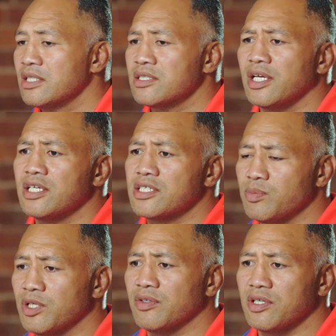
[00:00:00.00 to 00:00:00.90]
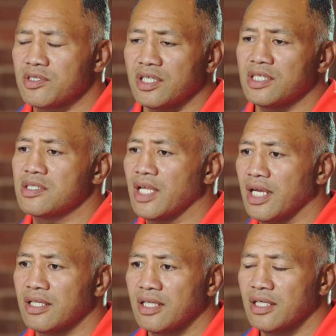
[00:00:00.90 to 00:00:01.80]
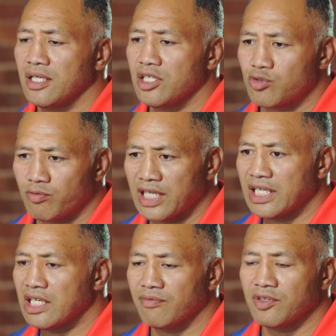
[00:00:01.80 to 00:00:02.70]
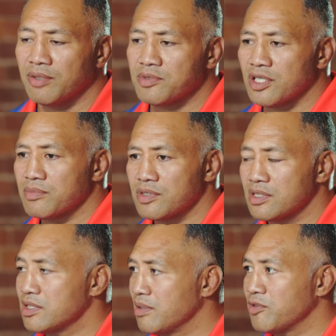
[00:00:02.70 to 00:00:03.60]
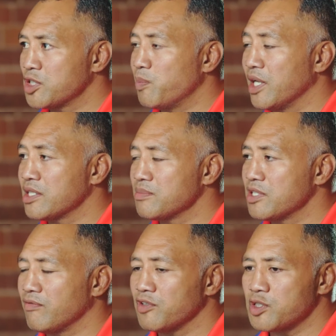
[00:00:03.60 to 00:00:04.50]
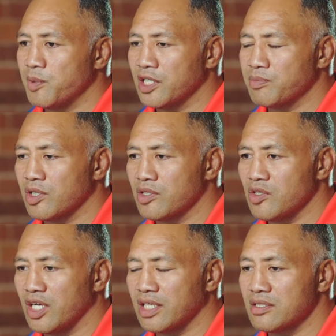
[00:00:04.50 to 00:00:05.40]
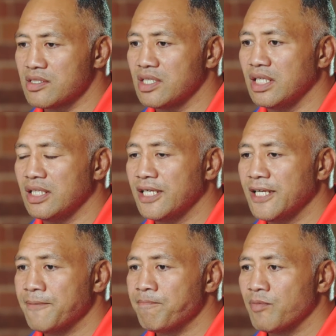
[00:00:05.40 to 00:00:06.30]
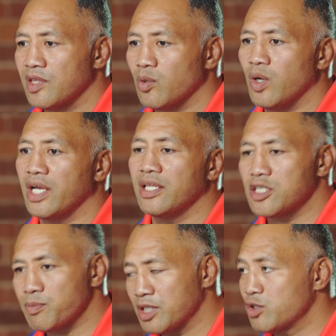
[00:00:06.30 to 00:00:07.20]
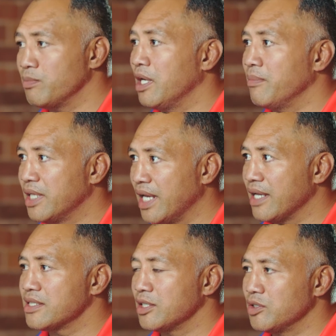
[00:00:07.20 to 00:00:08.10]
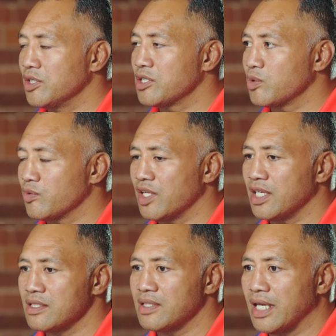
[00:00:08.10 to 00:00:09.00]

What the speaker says: So it's one of those things that it's really giving them some respect, some self-respect, because I can see the way they speak to mom and dad and those sort of things.